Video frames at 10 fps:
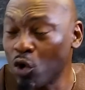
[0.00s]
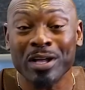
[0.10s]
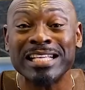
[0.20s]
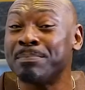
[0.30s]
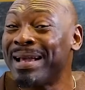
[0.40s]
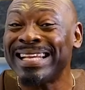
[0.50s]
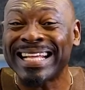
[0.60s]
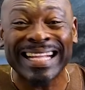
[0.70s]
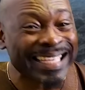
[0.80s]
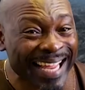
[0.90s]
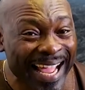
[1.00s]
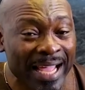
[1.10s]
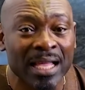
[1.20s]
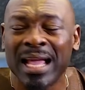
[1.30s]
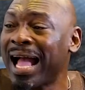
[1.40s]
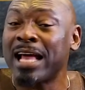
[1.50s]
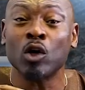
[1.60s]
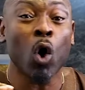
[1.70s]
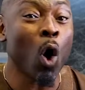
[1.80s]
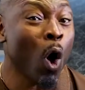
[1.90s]
So he's made it clear,
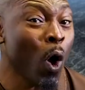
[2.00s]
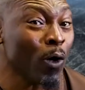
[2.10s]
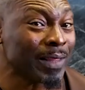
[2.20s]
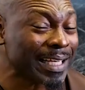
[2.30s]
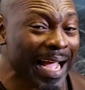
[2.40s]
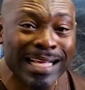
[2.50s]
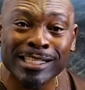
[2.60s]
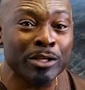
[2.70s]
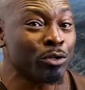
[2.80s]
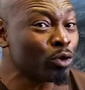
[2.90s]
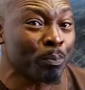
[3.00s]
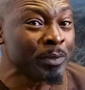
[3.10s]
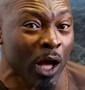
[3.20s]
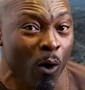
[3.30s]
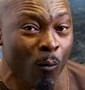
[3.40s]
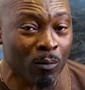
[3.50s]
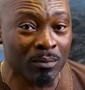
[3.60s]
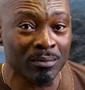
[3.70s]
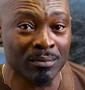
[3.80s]
and all the guys in Europe know,